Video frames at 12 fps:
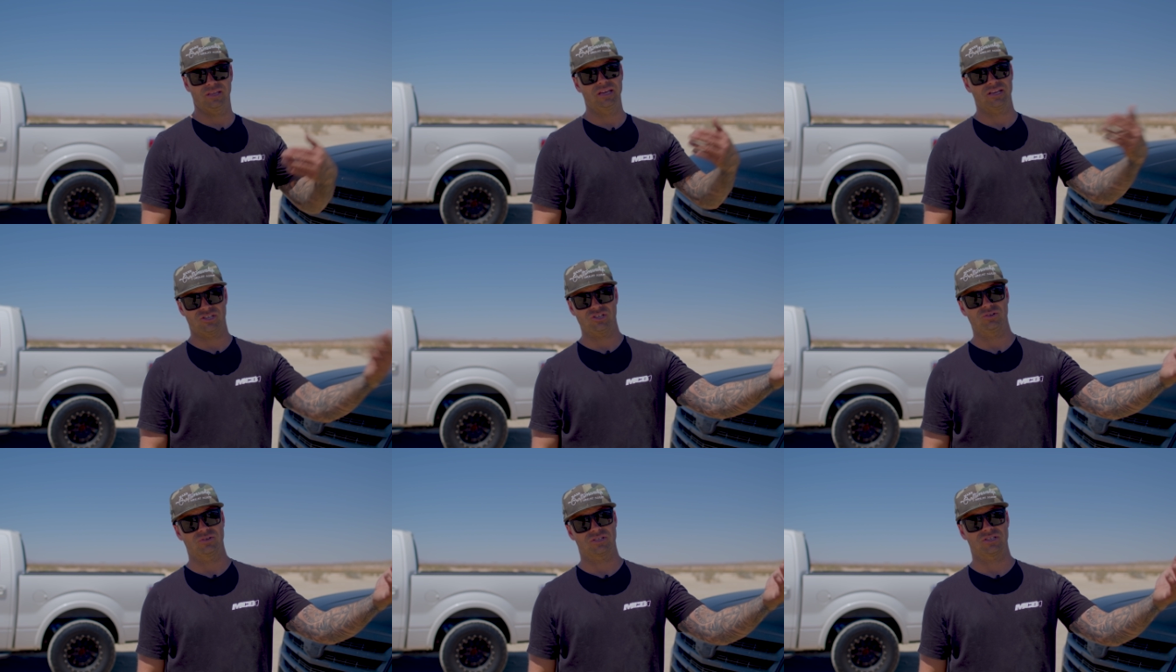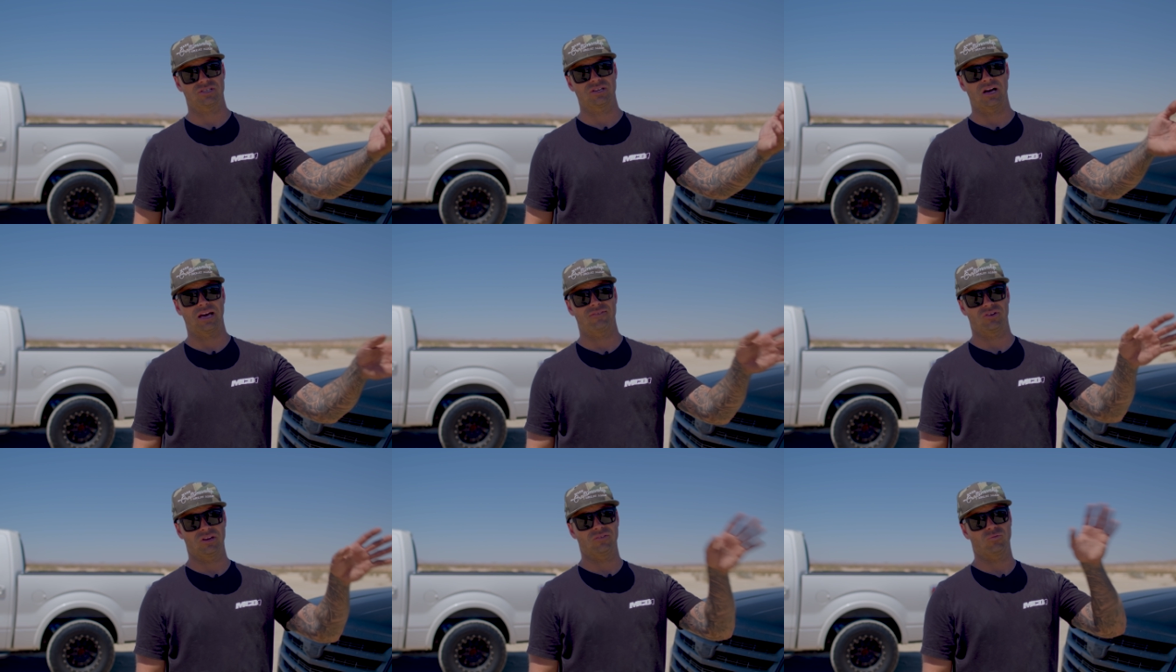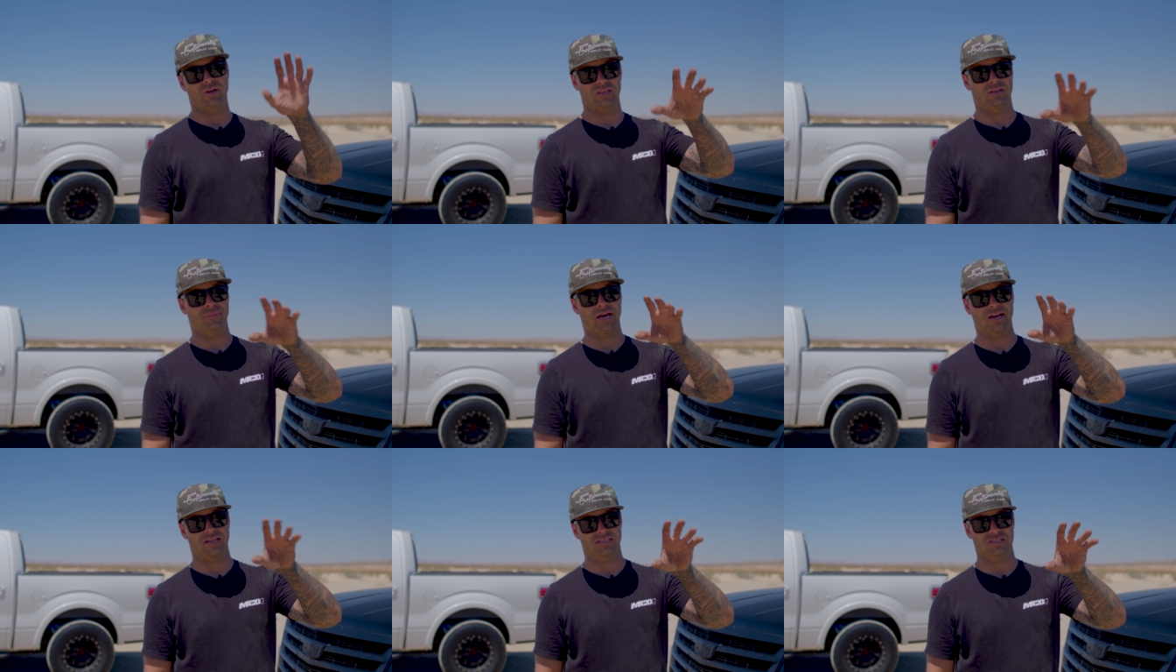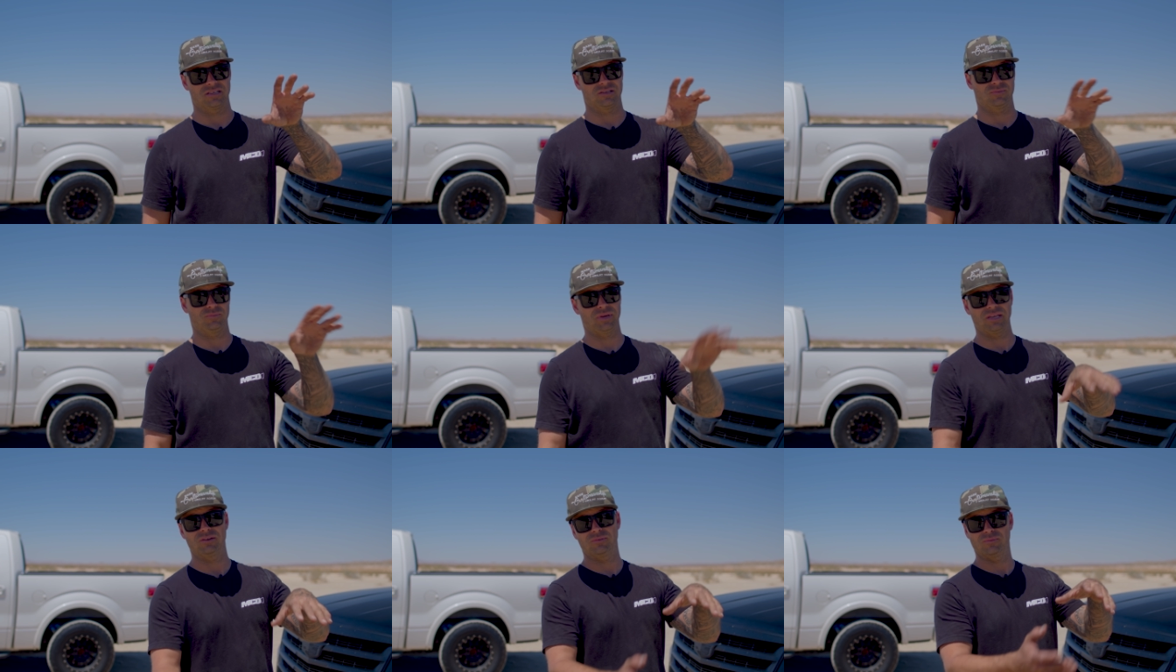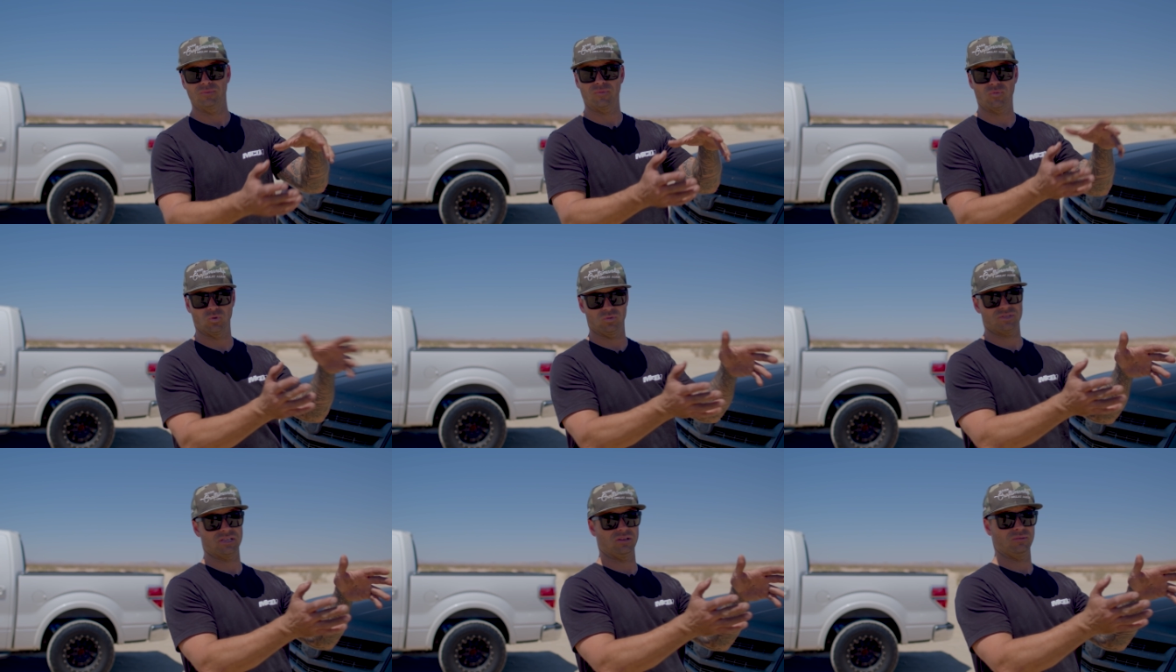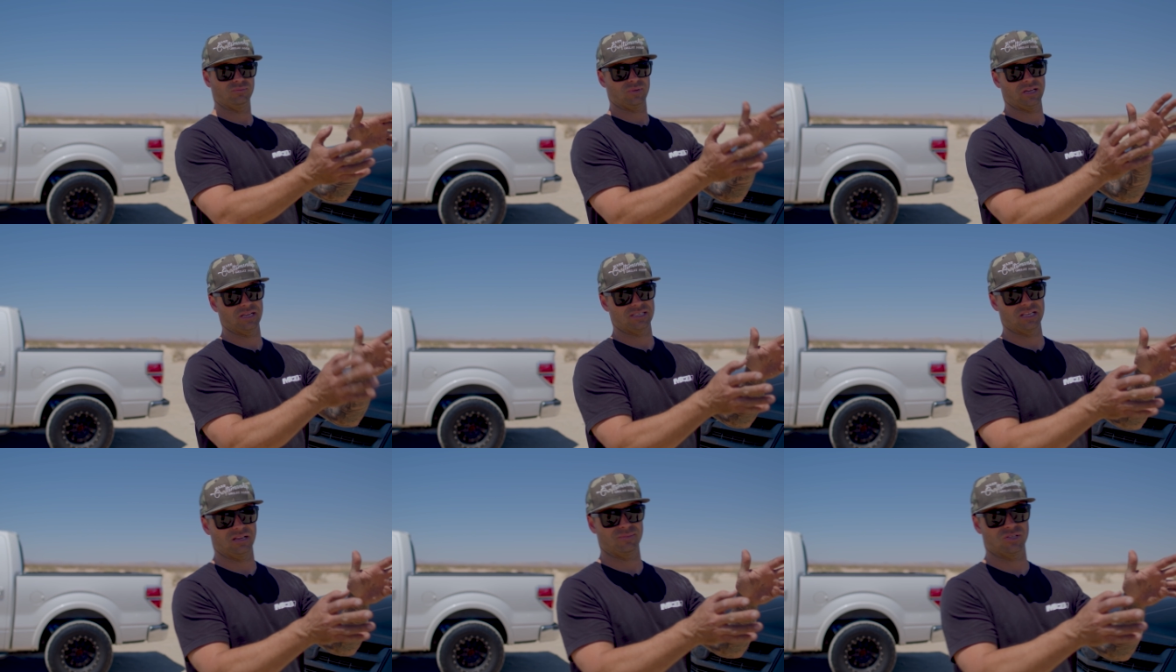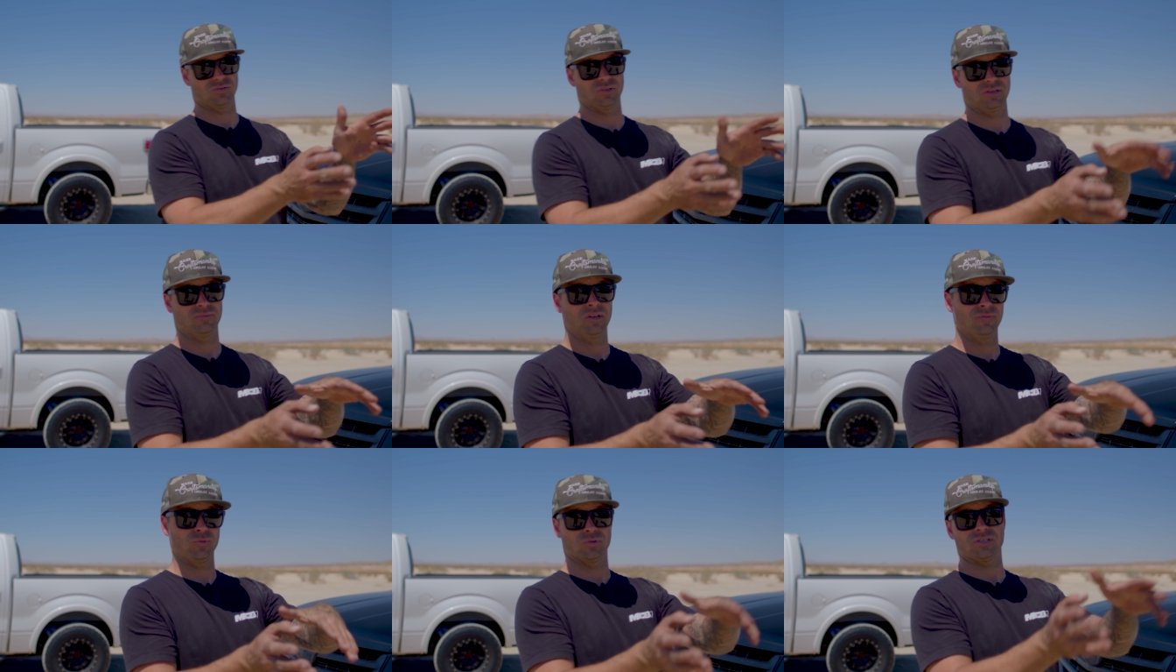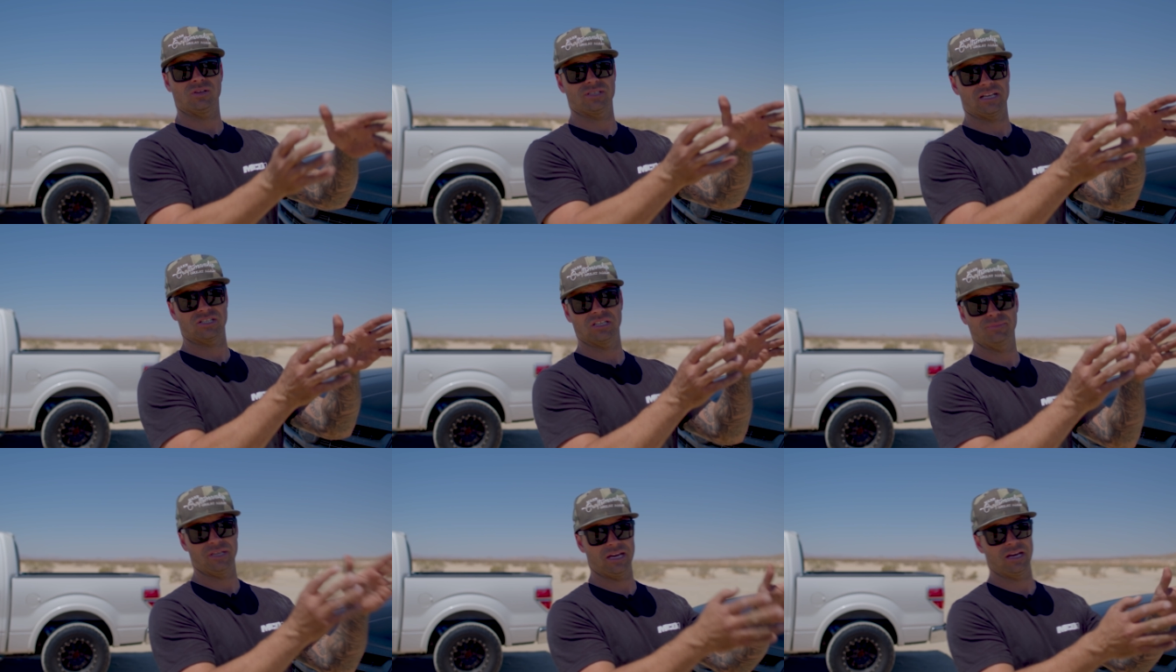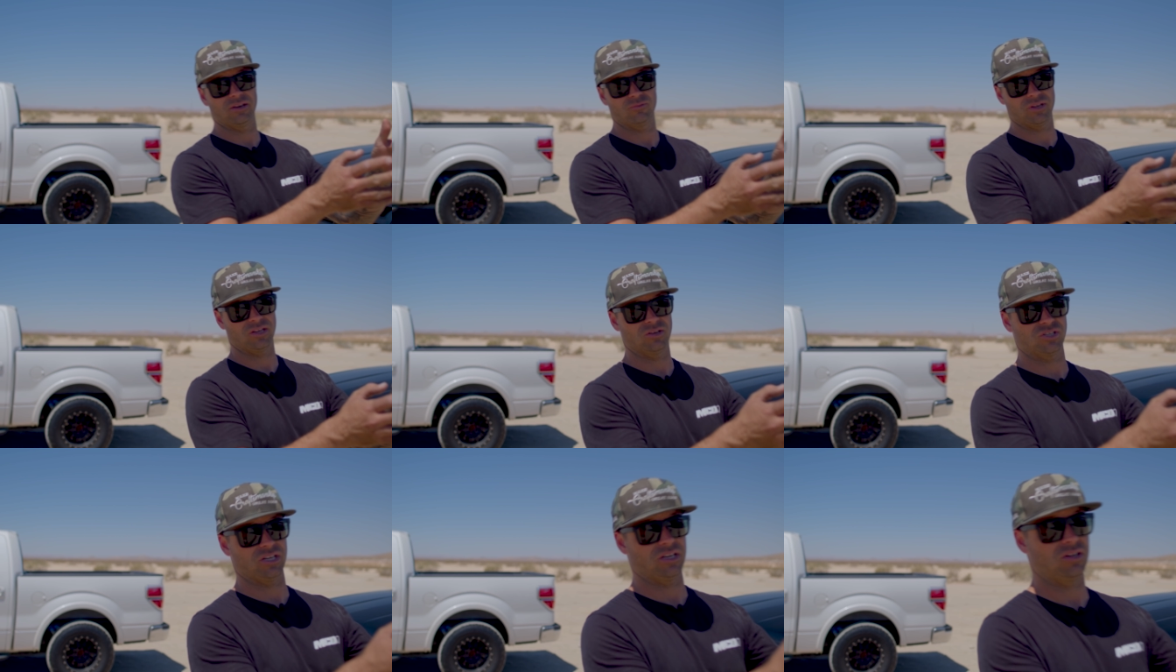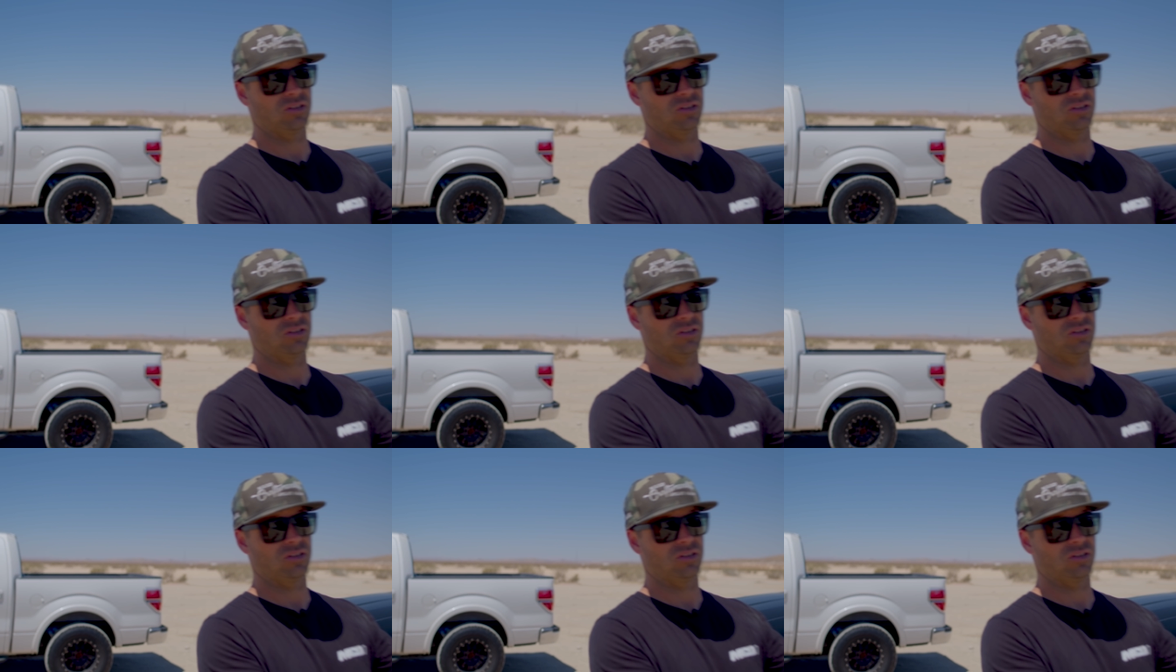issue is just not having enough weight in the back. It's a mid fuel cell kind of setup, so the fuel cell's actually behind. We can go check it